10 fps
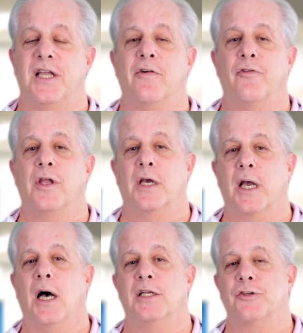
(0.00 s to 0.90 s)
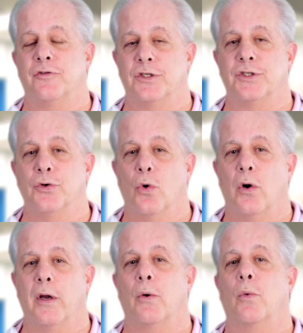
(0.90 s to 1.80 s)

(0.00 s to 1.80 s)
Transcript: definitely a cause for snoring.